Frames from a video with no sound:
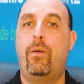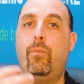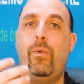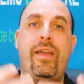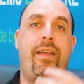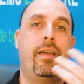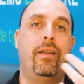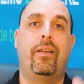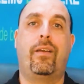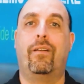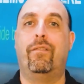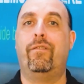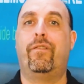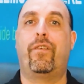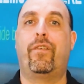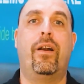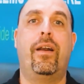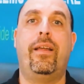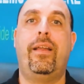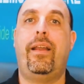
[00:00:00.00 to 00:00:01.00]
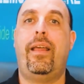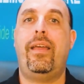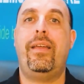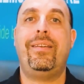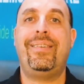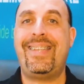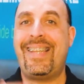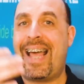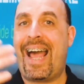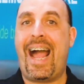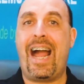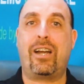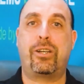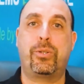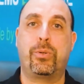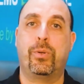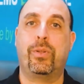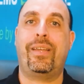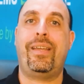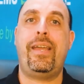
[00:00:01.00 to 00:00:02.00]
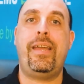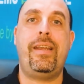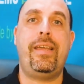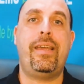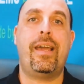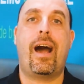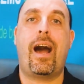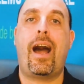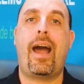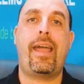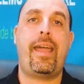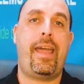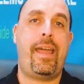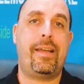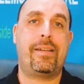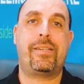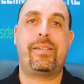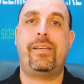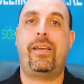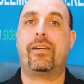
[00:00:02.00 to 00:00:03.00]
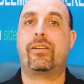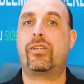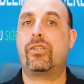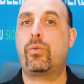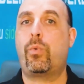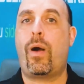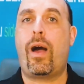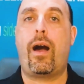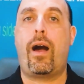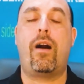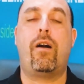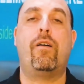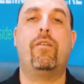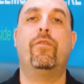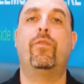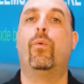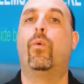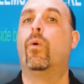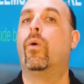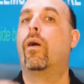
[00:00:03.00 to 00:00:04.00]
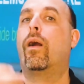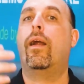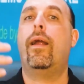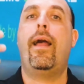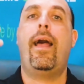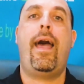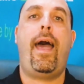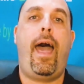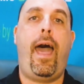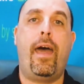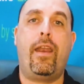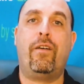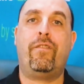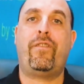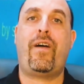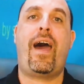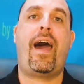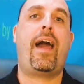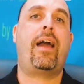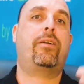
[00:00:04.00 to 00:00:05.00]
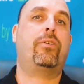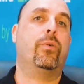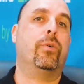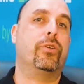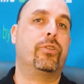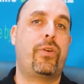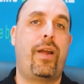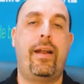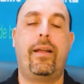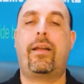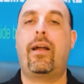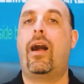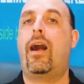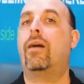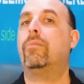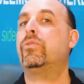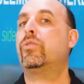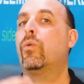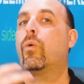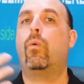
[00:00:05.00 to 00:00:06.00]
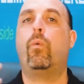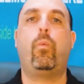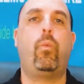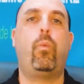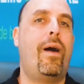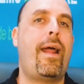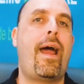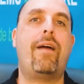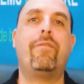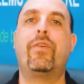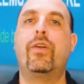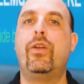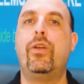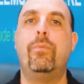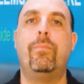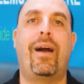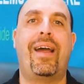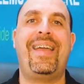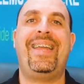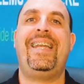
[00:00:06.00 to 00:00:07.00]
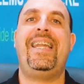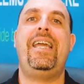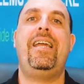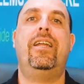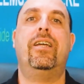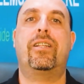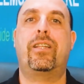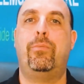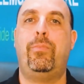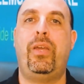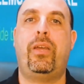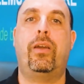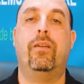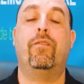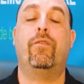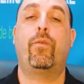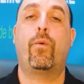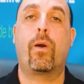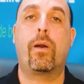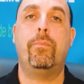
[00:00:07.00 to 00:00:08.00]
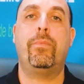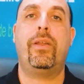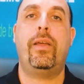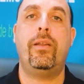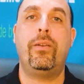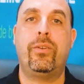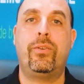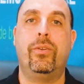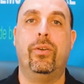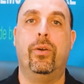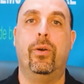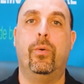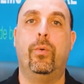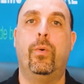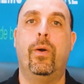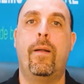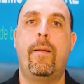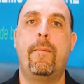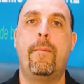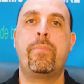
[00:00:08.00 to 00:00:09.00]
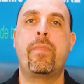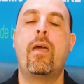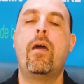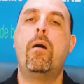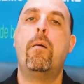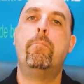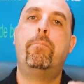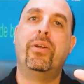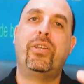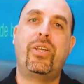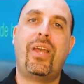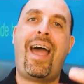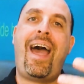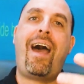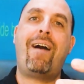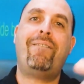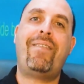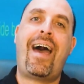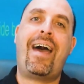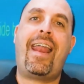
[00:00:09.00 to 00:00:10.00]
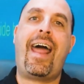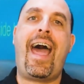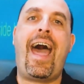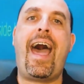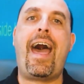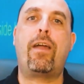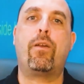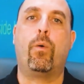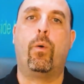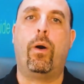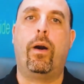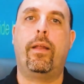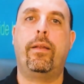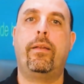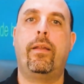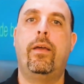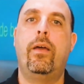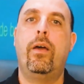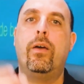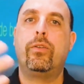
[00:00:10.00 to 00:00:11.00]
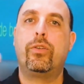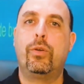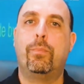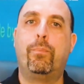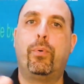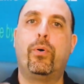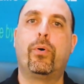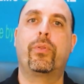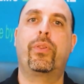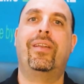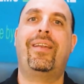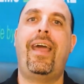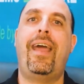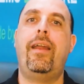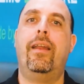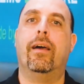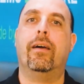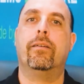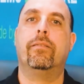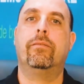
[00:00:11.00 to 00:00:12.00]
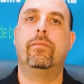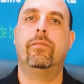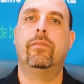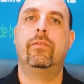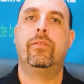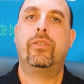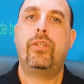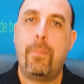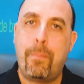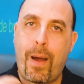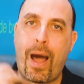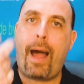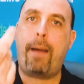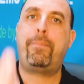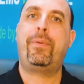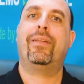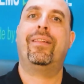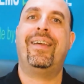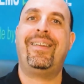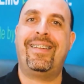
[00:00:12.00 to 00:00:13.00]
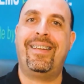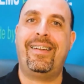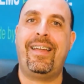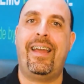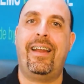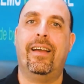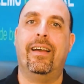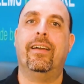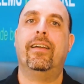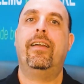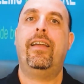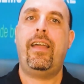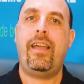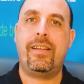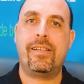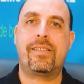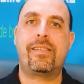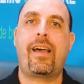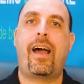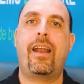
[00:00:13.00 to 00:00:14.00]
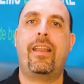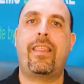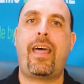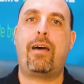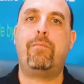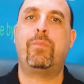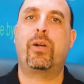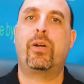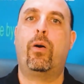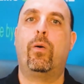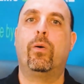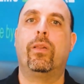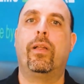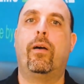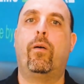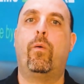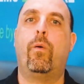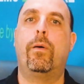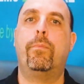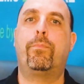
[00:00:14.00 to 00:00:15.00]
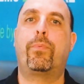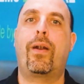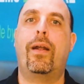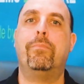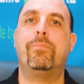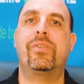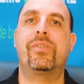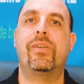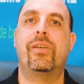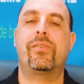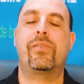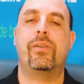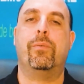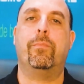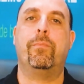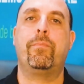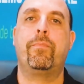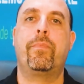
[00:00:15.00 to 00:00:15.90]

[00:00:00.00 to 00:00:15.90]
we can convert it into actual EDI, ANSI X12, or Edifact, or Tradecoms, or whatever you might need it to be conformed into. But you have that add-on to pull the data, to populate the data inside of that Macola on-prem system.